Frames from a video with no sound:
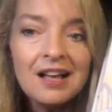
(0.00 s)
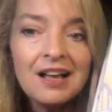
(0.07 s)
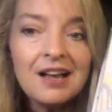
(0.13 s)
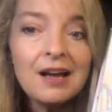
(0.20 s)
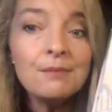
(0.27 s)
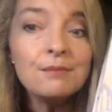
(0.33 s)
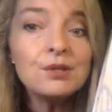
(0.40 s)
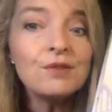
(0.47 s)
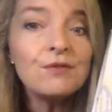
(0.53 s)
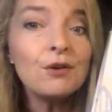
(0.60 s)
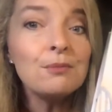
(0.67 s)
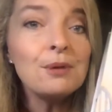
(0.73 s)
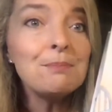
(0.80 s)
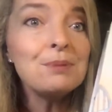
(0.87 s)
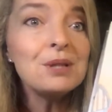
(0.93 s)
comes from
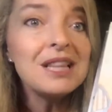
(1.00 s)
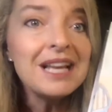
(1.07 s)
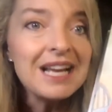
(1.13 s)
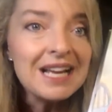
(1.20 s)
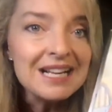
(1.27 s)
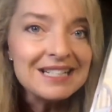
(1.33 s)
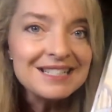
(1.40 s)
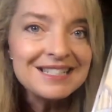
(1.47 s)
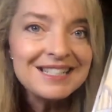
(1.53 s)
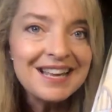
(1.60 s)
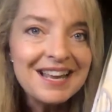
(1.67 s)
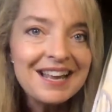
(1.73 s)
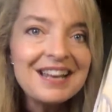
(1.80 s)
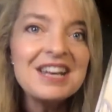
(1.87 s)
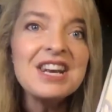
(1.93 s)
a plant,
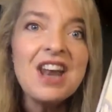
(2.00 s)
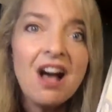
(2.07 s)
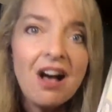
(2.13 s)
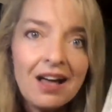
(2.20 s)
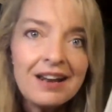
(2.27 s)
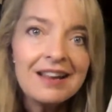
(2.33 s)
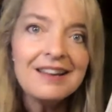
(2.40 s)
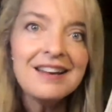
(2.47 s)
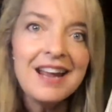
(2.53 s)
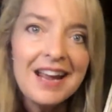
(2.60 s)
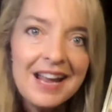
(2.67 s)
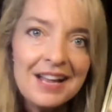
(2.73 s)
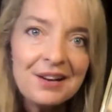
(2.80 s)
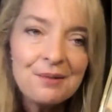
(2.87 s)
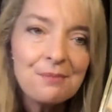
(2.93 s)
not an
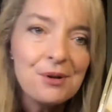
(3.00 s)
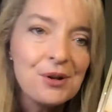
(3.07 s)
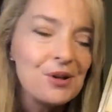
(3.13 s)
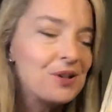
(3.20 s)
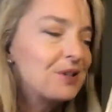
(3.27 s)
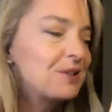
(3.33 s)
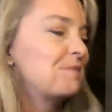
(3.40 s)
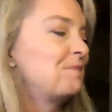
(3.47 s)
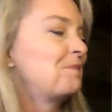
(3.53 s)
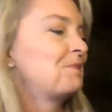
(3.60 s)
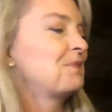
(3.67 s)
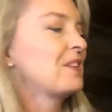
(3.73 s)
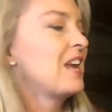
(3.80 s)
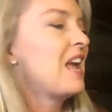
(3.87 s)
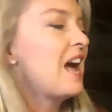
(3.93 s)
animal.
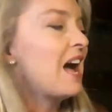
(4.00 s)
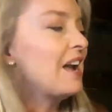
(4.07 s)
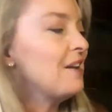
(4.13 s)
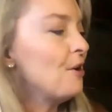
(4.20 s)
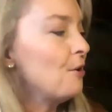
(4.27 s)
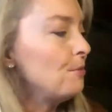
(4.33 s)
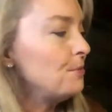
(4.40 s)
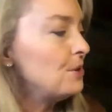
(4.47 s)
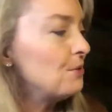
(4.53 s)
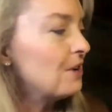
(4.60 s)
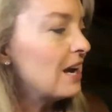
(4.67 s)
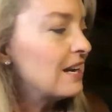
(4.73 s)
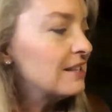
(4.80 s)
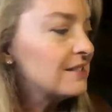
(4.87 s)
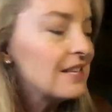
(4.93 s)
I hope you
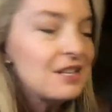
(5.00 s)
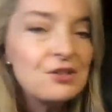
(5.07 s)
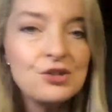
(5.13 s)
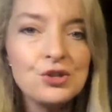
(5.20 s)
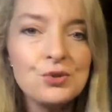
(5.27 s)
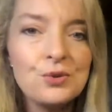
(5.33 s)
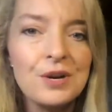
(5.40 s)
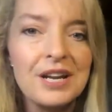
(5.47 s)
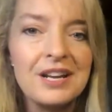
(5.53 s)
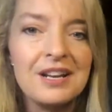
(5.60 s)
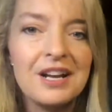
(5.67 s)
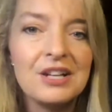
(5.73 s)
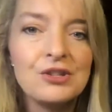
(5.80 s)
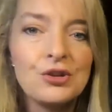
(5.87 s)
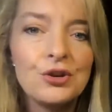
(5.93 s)
guys enjoyed
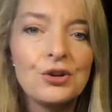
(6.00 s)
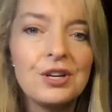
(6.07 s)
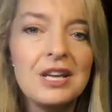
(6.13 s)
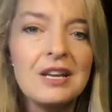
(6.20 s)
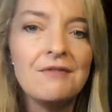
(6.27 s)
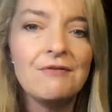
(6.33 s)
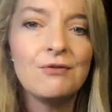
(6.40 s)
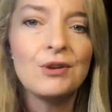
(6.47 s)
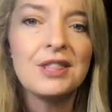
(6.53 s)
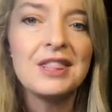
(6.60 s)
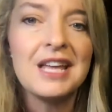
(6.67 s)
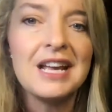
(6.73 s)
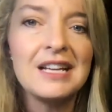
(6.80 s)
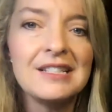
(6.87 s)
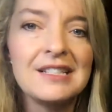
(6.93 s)
A Turkey for
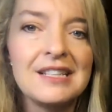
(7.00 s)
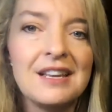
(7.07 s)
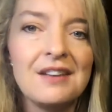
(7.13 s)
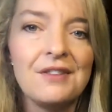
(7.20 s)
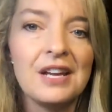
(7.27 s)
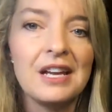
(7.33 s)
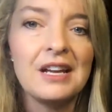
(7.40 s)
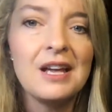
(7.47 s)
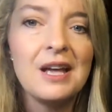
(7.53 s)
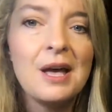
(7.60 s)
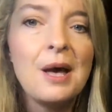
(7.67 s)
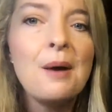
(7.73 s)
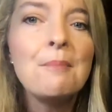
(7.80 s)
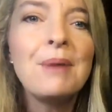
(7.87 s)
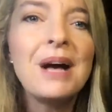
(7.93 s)
Thanksgiving
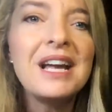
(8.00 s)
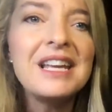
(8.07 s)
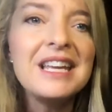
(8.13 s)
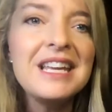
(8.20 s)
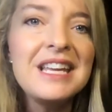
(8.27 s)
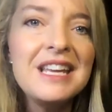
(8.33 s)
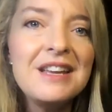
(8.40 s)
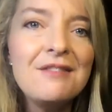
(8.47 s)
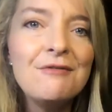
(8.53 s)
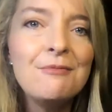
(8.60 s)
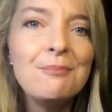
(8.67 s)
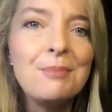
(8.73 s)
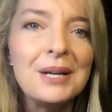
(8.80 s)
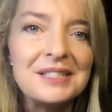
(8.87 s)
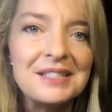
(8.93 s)
by Eve
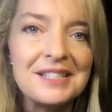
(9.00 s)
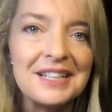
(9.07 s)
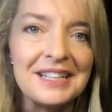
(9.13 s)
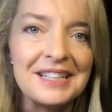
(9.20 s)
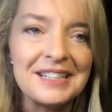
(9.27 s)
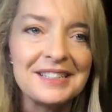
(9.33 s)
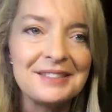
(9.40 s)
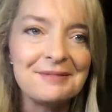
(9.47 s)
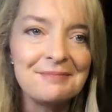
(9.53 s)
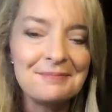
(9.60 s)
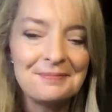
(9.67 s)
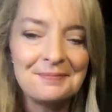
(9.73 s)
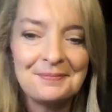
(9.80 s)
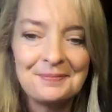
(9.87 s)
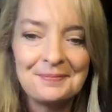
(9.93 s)
Bunting.
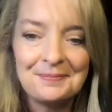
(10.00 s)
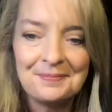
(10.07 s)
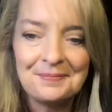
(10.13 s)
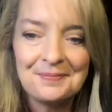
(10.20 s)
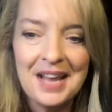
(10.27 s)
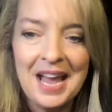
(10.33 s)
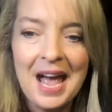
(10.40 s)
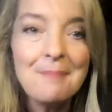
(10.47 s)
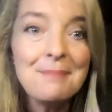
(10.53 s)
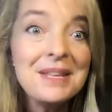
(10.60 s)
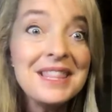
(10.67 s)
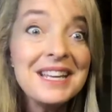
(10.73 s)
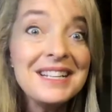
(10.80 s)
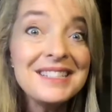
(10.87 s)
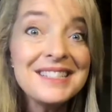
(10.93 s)
Happy
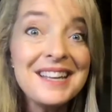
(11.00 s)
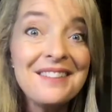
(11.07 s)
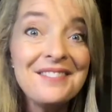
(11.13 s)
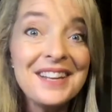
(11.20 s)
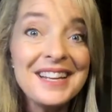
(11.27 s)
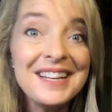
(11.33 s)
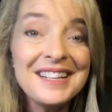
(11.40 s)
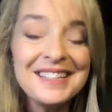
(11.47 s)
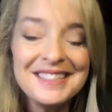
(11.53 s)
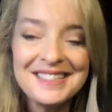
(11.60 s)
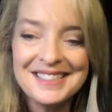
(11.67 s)
Thanksgiving!